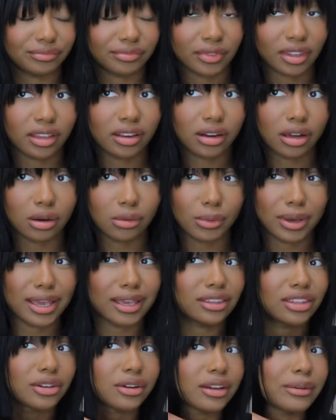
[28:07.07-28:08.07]
you know,
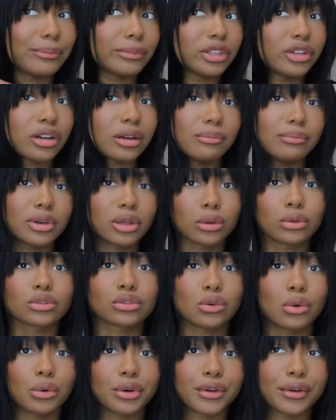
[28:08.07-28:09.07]
you're in middle
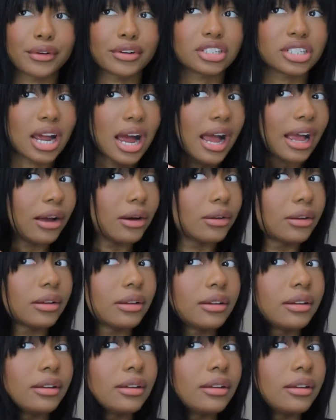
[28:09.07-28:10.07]
school, you're a child.
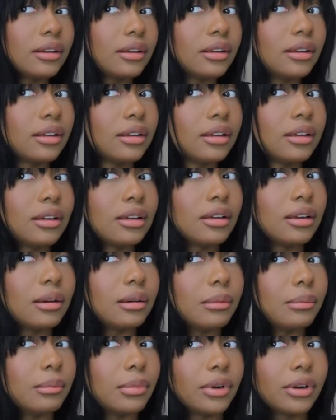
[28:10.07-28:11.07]

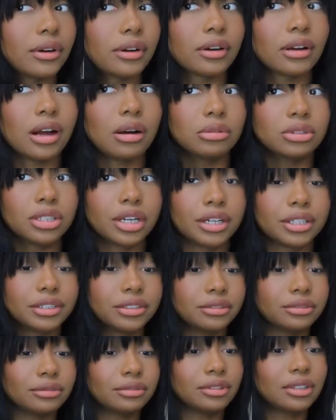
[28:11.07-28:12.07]
But girl, I was
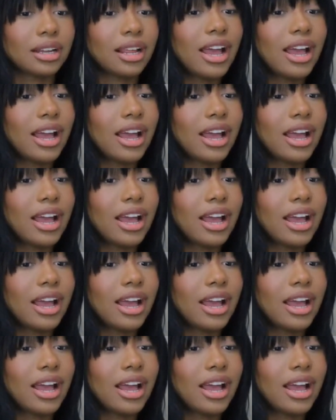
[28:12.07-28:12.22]
hurting.